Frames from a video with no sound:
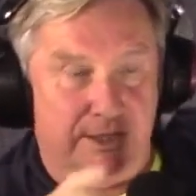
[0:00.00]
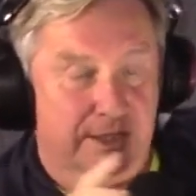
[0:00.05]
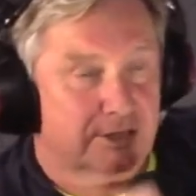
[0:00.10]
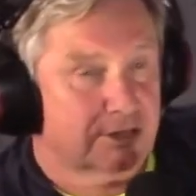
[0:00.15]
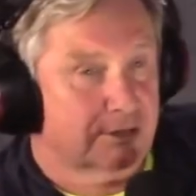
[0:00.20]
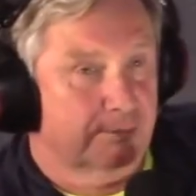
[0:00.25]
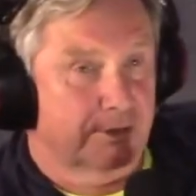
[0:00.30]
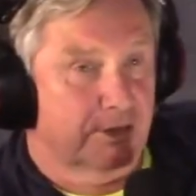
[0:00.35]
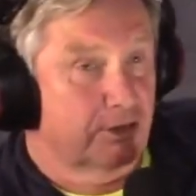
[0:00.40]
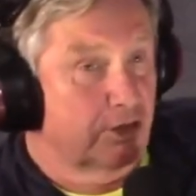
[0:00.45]

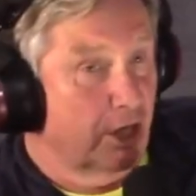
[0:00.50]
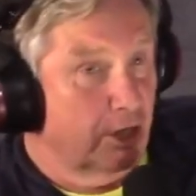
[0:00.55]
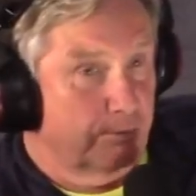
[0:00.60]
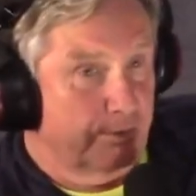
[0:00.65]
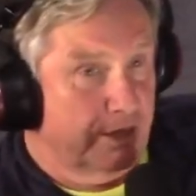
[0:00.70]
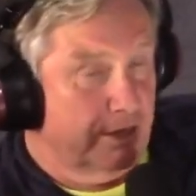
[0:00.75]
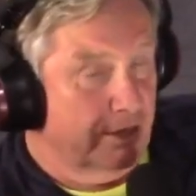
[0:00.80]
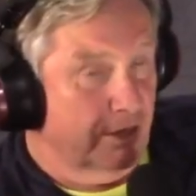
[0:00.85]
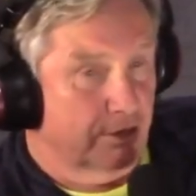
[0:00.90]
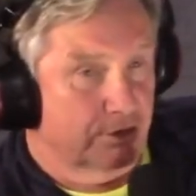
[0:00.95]
Alexithymia
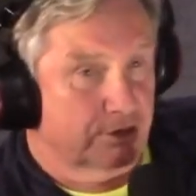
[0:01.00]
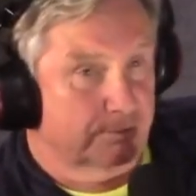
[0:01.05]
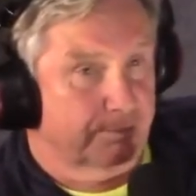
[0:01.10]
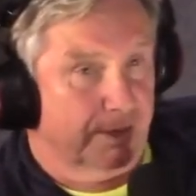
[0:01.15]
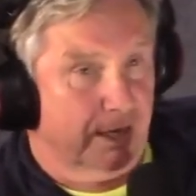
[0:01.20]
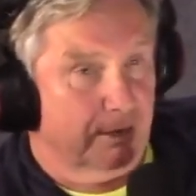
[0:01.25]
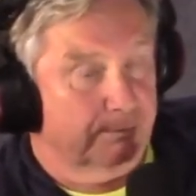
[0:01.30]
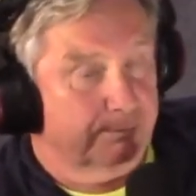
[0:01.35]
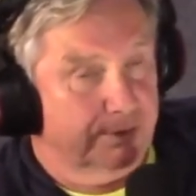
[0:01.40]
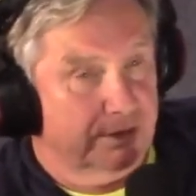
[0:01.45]
nobody knows
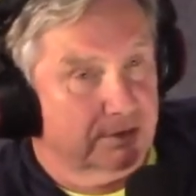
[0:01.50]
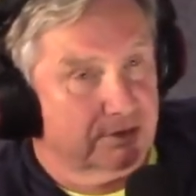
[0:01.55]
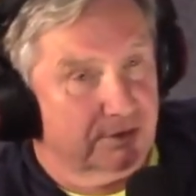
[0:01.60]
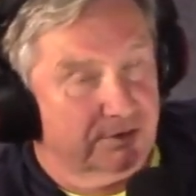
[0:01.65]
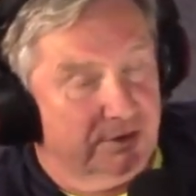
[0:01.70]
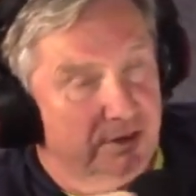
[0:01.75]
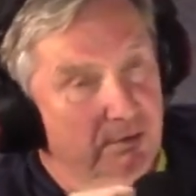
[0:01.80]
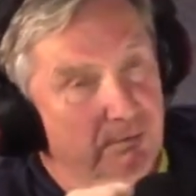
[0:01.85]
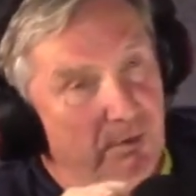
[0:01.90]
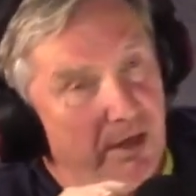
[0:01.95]
about, but it's a
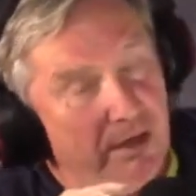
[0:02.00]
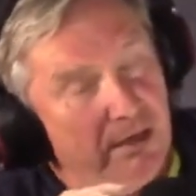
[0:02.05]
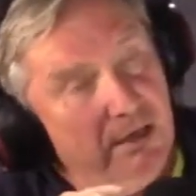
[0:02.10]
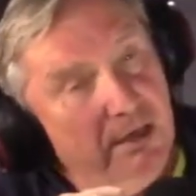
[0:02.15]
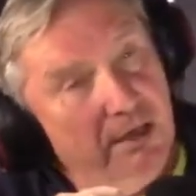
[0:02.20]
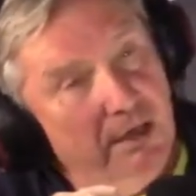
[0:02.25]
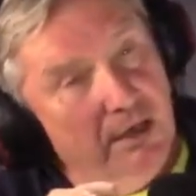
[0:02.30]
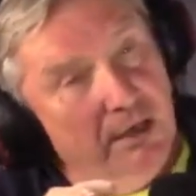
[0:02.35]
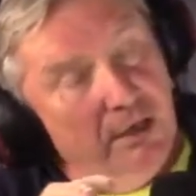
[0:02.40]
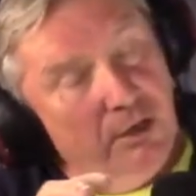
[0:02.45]
thing where
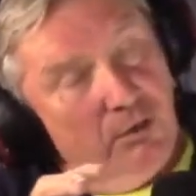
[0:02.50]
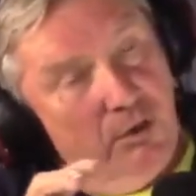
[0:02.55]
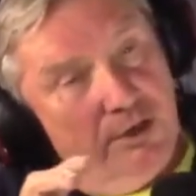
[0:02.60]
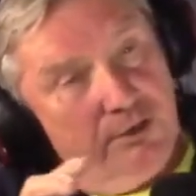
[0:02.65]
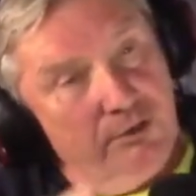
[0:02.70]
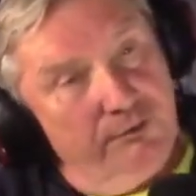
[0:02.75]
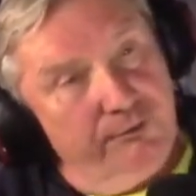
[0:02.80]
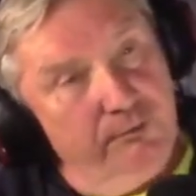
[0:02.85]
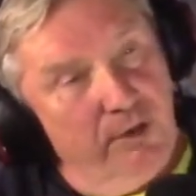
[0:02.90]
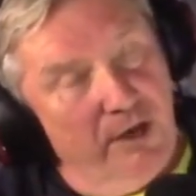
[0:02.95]

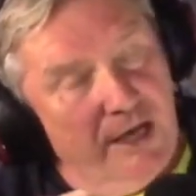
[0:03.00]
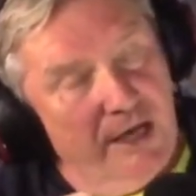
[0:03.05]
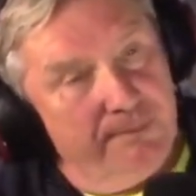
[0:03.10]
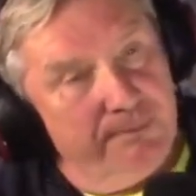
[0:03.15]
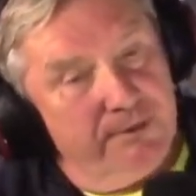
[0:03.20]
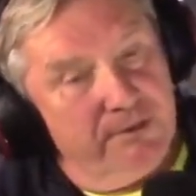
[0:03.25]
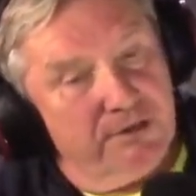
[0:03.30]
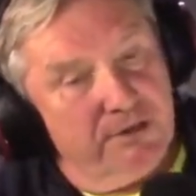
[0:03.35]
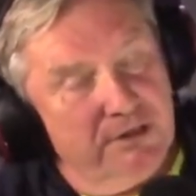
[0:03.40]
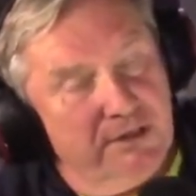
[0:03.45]
quite often what
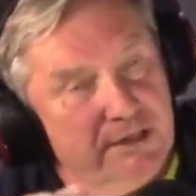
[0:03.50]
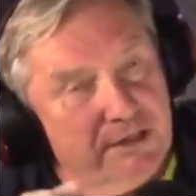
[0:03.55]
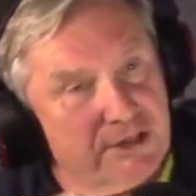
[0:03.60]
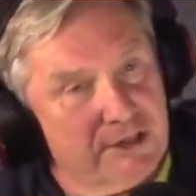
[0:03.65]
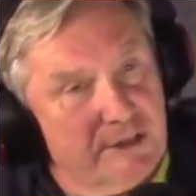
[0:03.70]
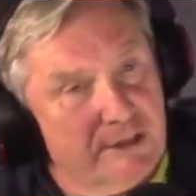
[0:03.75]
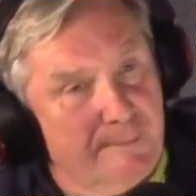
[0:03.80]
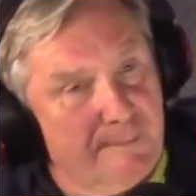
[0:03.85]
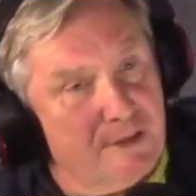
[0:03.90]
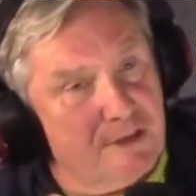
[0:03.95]
happens is
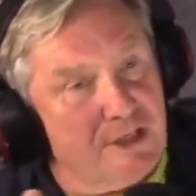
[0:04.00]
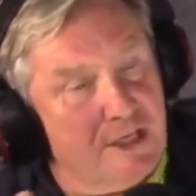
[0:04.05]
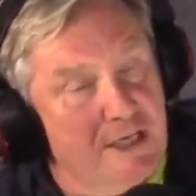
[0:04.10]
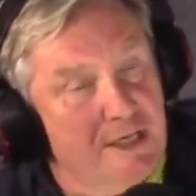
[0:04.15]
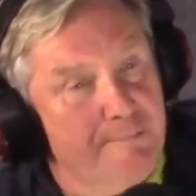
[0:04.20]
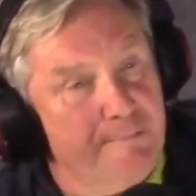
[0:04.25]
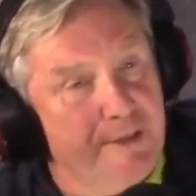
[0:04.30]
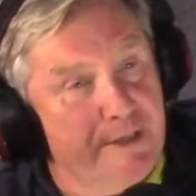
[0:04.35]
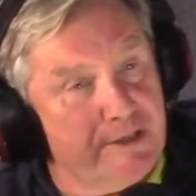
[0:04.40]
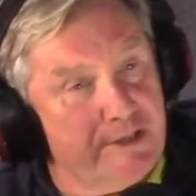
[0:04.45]
alexithymia is the
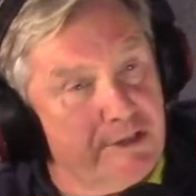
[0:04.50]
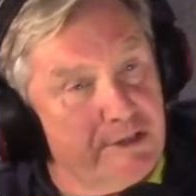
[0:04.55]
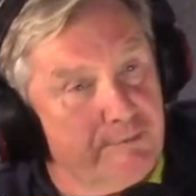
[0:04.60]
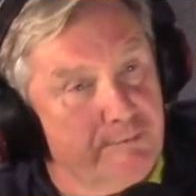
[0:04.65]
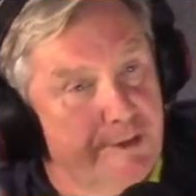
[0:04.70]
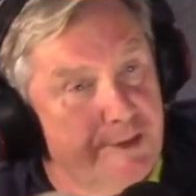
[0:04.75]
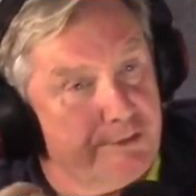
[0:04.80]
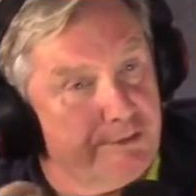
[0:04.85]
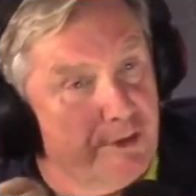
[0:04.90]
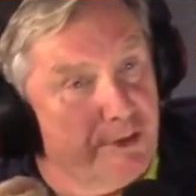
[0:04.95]
inability to
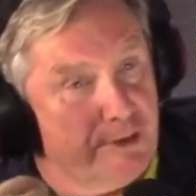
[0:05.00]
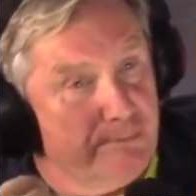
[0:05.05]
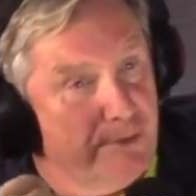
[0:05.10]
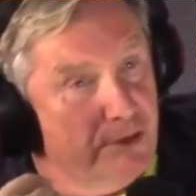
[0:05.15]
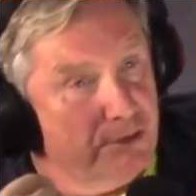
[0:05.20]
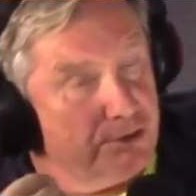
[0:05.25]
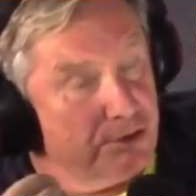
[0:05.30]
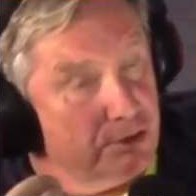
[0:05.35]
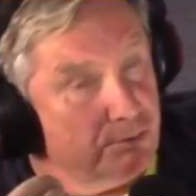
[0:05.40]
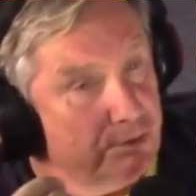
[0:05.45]
read your own
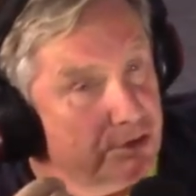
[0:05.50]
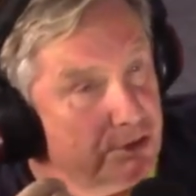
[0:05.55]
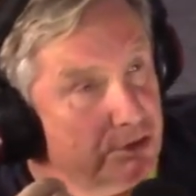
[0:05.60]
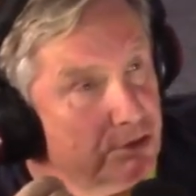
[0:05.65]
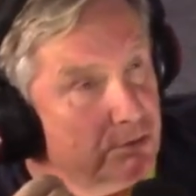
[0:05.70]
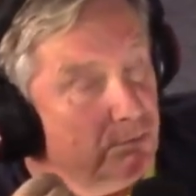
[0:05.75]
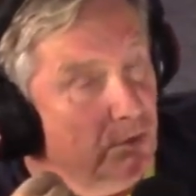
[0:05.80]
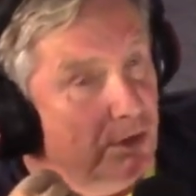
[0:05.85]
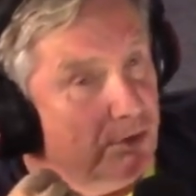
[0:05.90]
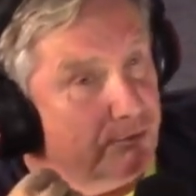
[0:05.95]
emotions, which is
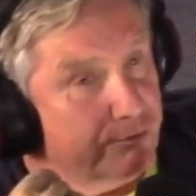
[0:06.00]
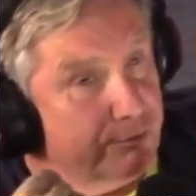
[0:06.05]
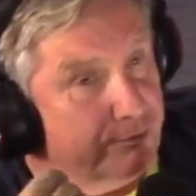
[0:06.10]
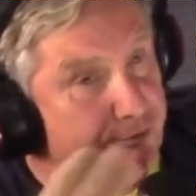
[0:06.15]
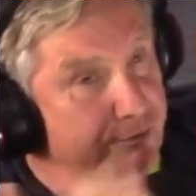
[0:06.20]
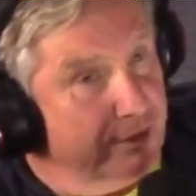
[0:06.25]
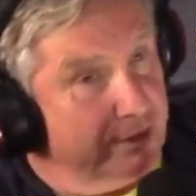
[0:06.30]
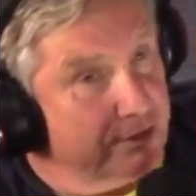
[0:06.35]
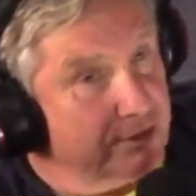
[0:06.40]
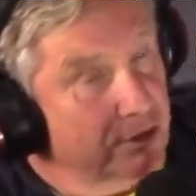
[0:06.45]
quite often
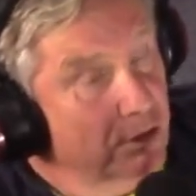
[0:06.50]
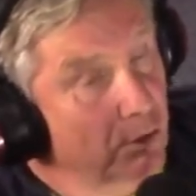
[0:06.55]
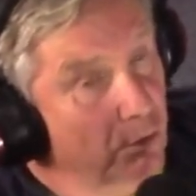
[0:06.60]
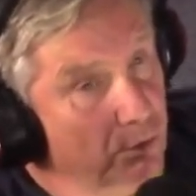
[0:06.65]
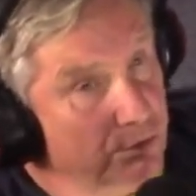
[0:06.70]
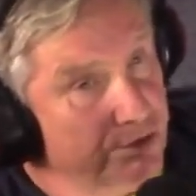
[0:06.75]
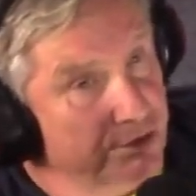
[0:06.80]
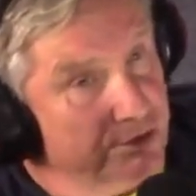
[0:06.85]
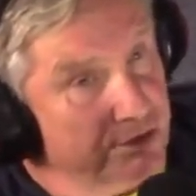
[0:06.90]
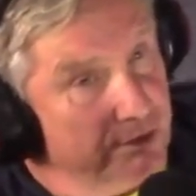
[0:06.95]
afflicts
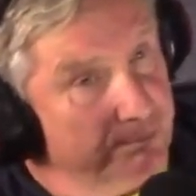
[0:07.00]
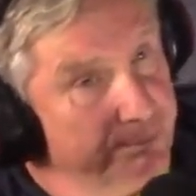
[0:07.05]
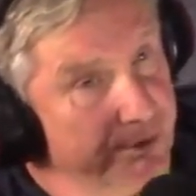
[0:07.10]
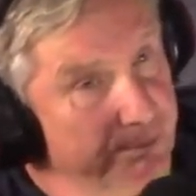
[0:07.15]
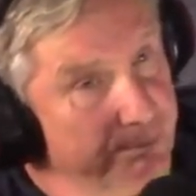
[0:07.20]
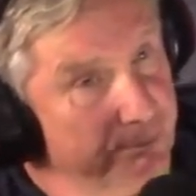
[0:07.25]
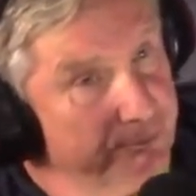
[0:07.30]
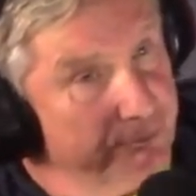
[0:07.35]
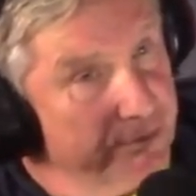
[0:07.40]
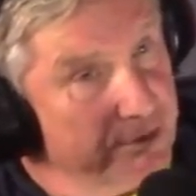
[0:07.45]
autistic
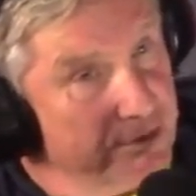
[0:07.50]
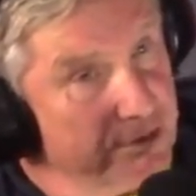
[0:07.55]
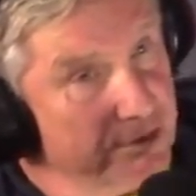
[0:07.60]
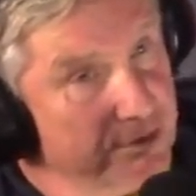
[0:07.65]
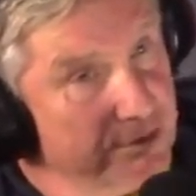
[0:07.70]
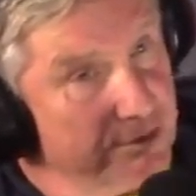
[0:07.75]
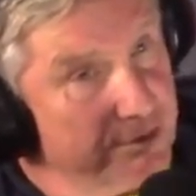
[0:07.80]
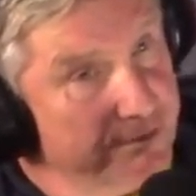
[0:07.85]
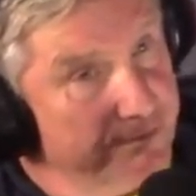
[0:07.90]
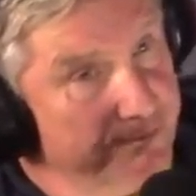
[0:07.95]
people, for
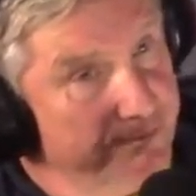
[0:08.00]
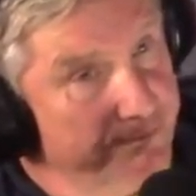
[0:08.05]
instance.